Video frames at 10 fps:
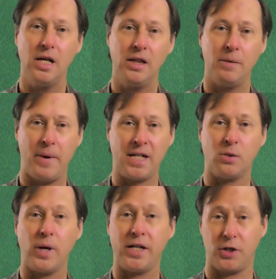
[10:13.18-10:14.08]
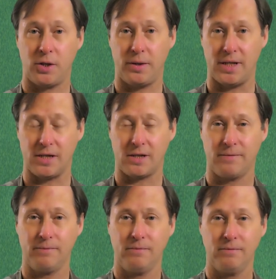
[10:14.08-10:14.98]
The best way to do this
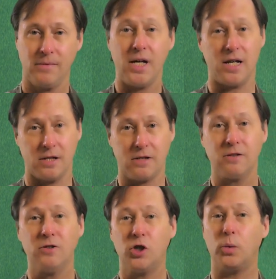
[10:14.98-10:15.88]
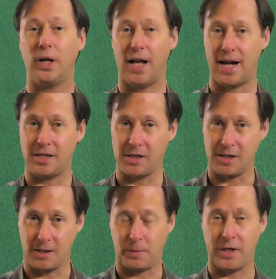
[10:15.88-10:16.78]
is to relax as
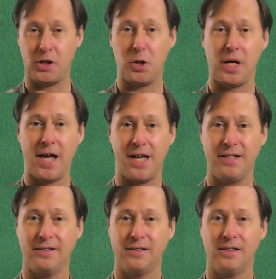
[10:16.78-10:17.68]
deeply as you can,